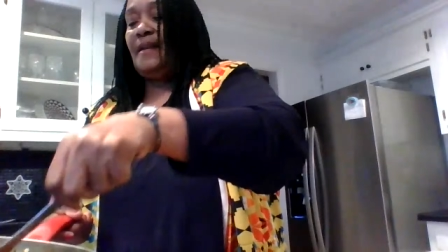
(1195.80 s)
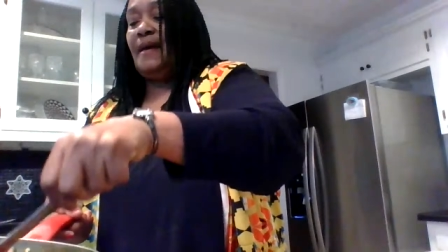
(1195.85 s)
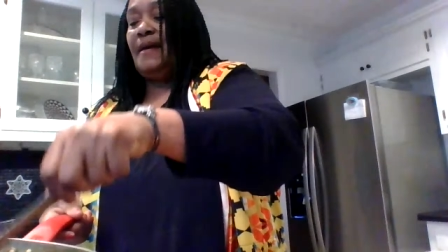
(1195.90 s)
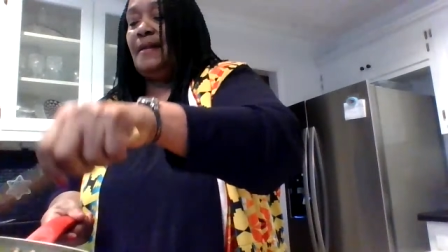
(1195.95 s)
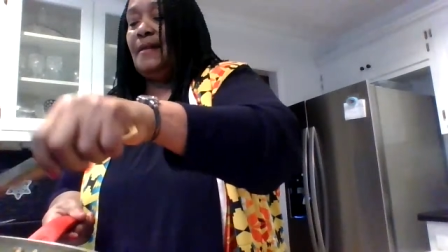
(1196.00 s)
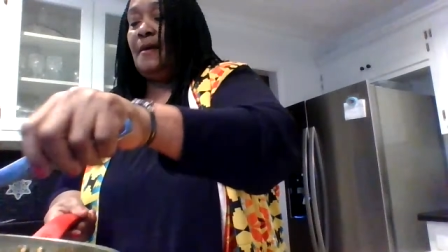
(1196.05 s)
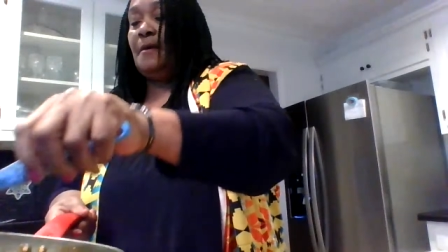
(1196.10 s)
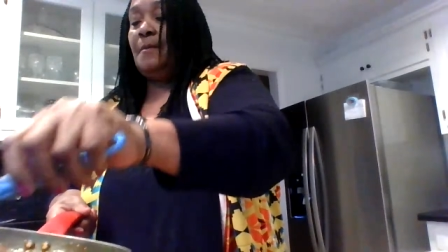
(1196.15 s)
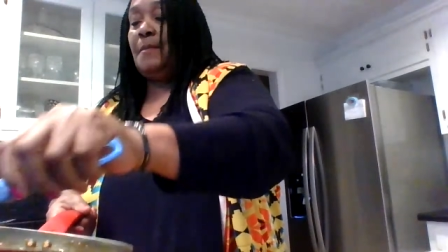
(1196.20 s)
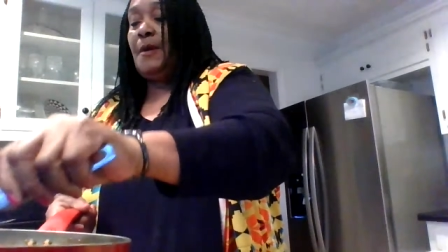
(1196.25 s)

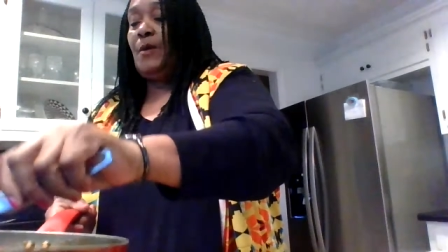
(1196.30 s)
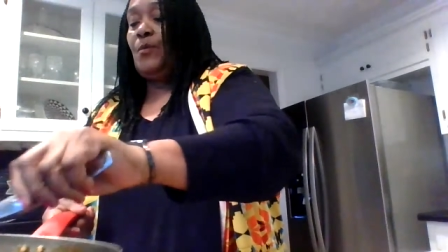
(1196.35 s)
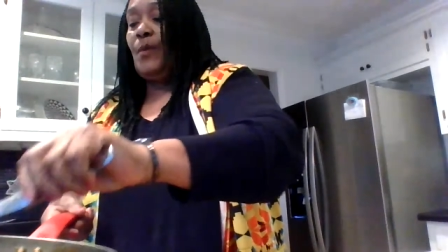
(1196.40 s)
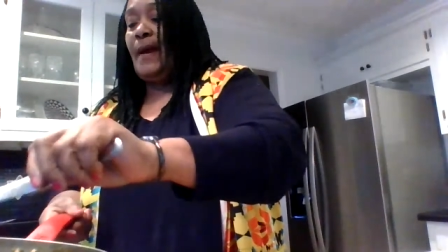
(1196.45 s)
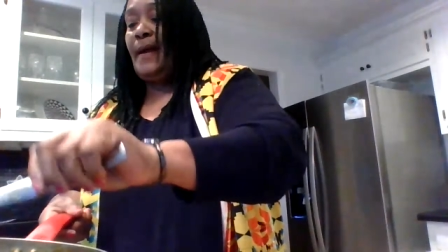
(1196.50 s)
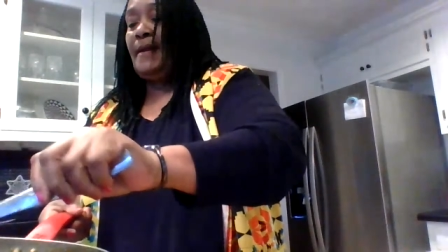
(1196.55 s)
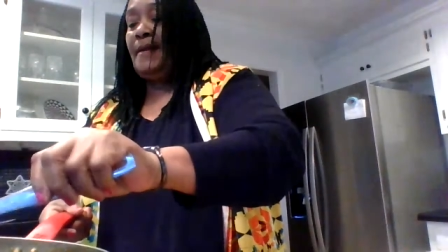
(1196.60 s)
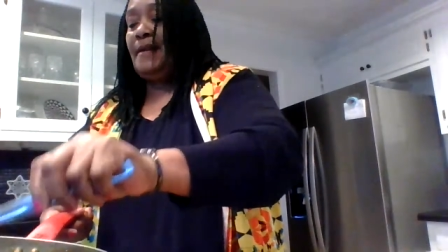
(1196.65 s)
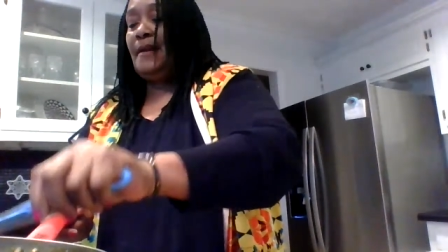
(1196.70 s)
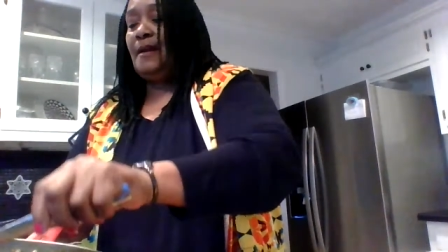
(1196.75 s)
it'll be
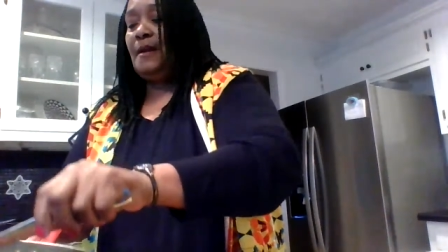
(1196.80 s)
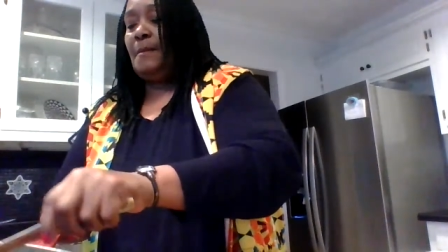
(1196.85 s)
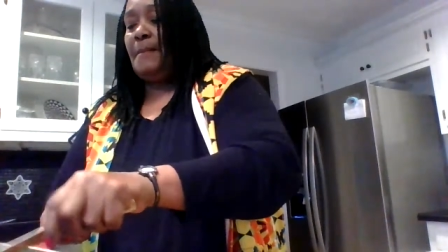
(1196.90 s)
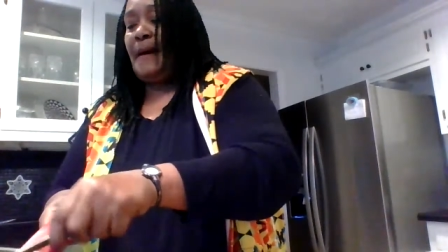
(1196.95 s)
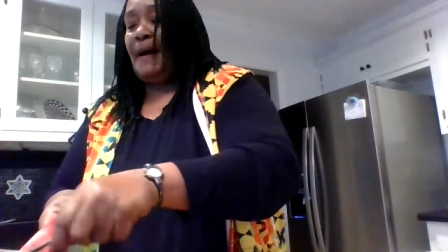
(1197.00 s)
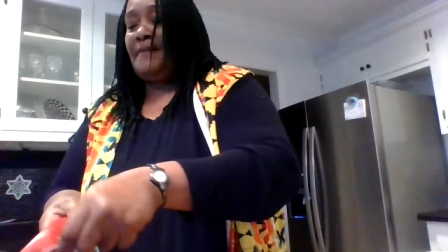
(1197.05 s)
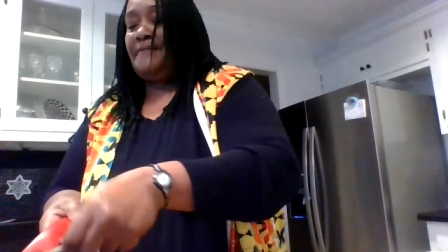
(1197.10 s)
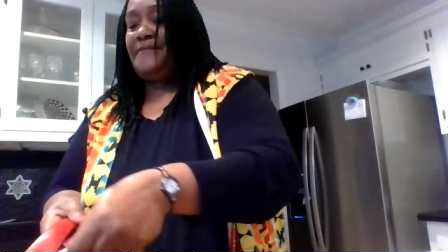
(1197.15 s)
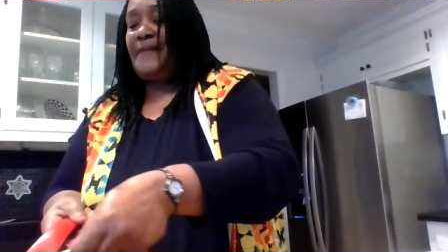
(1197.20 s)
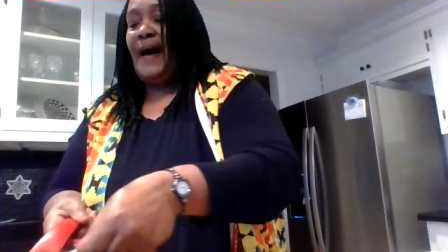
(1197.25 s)
ready in
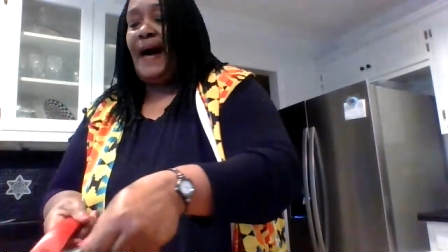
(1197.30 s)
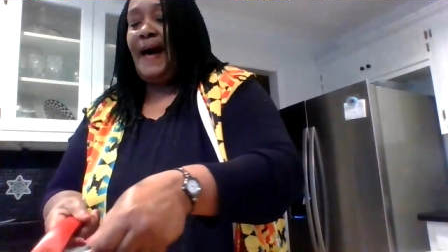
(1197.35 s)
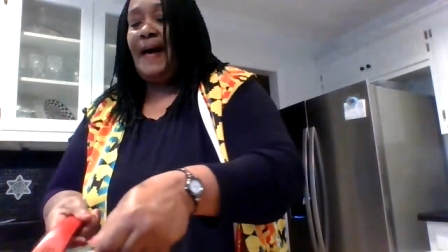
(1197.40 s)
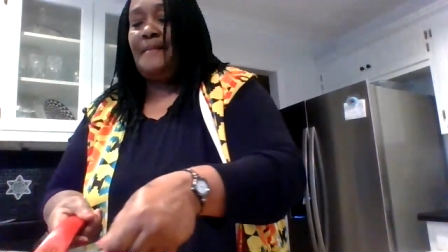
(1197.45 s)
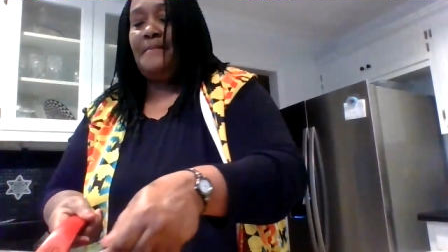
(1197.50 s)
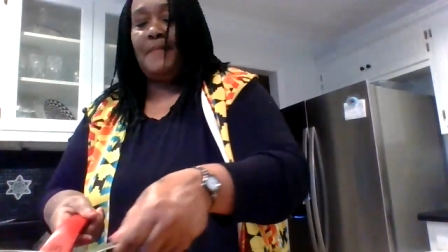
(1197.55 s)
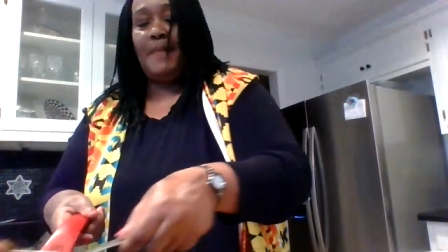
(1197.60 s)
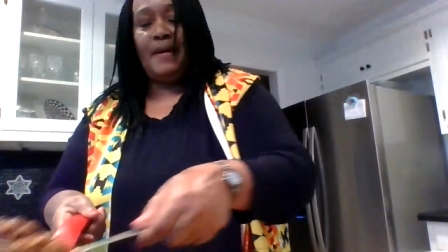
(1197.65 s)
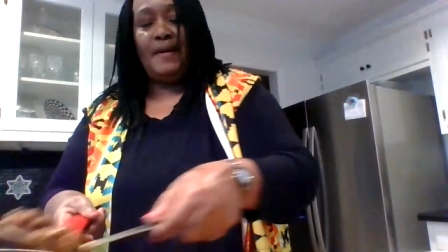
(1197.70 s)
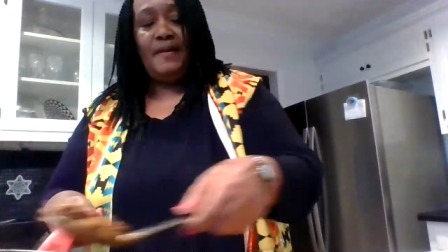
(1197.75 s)
about
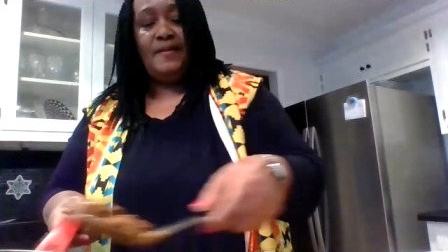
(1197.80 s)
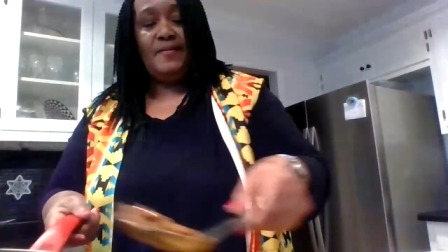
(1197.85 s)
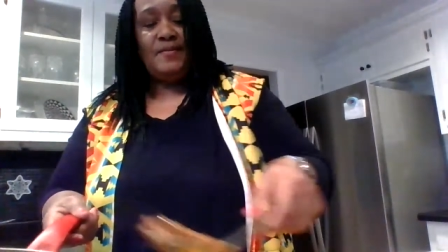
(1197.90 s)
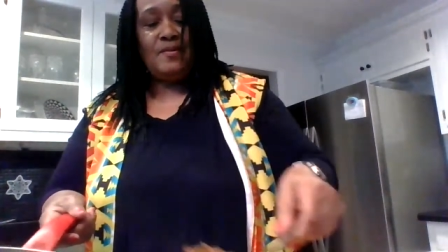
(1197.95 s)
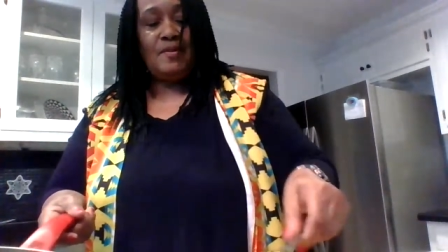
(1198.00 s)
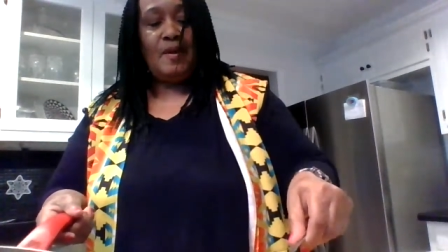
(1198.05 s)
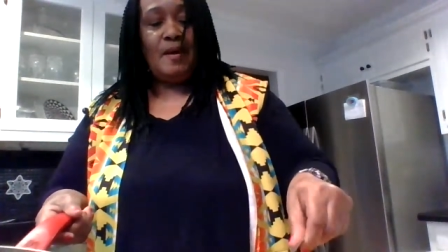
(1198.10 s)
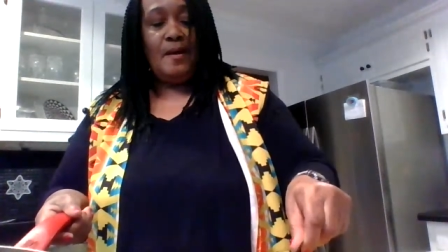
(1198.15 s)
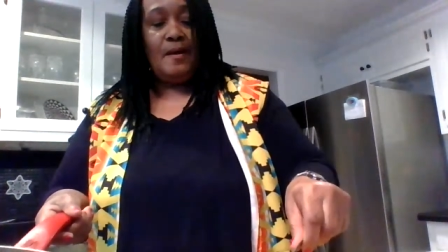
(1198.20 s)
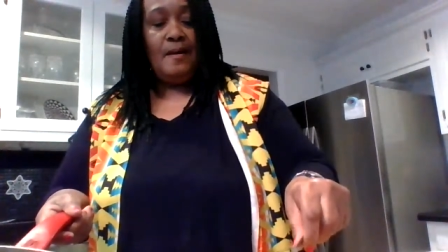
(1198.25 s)
5
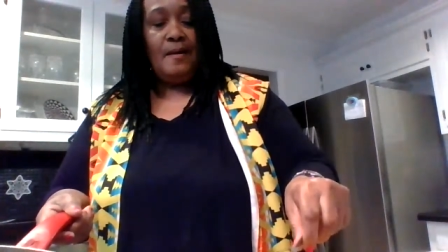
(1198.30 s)
minutes.